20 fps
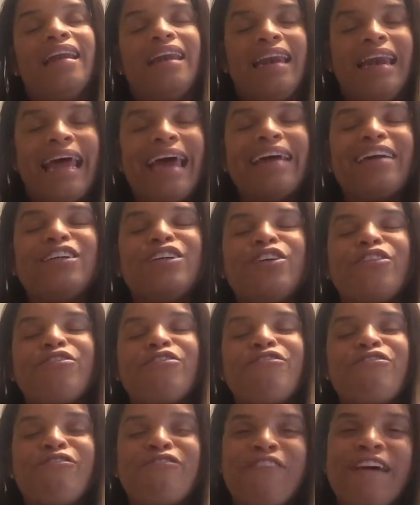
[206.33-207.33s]
Let your
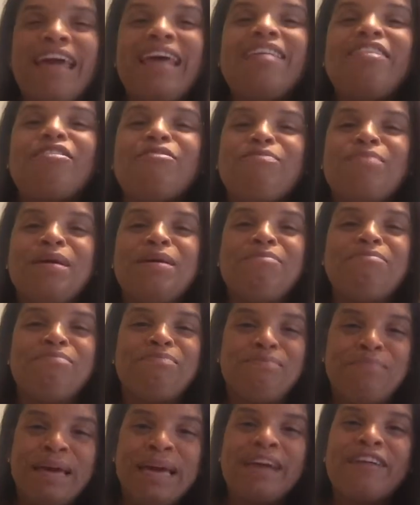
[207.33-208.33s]
faith be
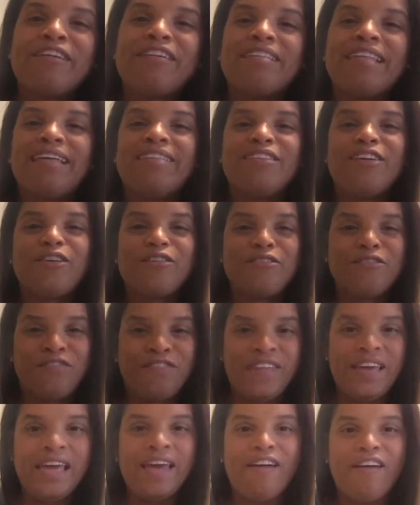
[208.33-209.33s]
bigger than your
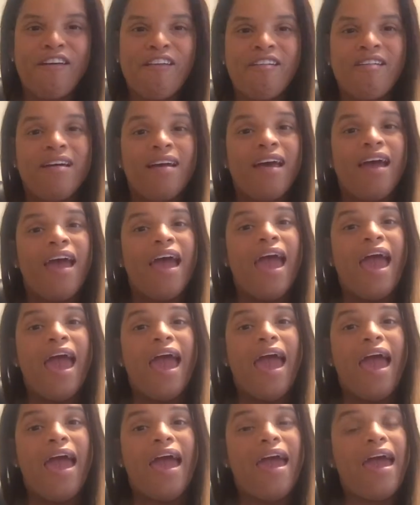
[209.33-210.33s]
fear.
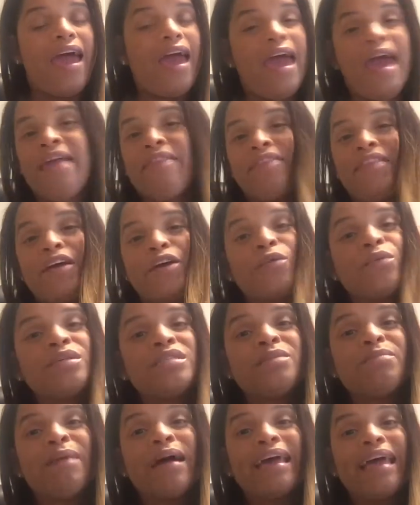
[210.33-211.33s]
And there
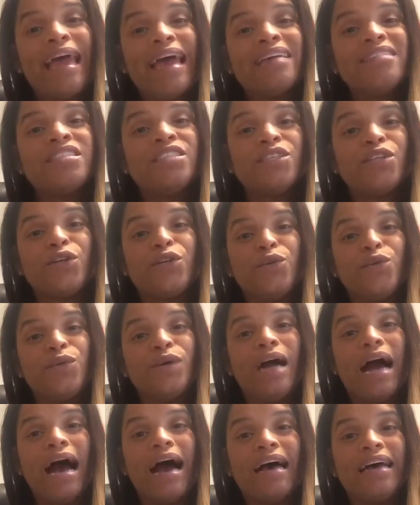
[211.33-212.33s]
was my answer, you
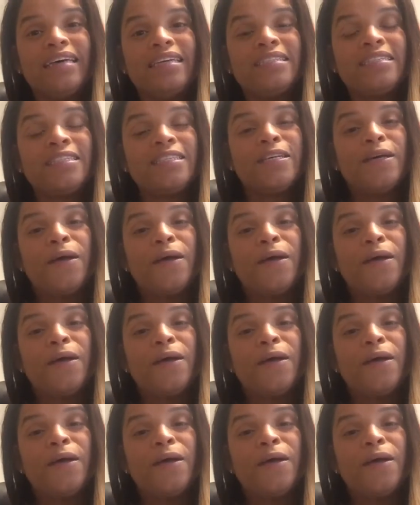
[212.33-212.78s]
guys.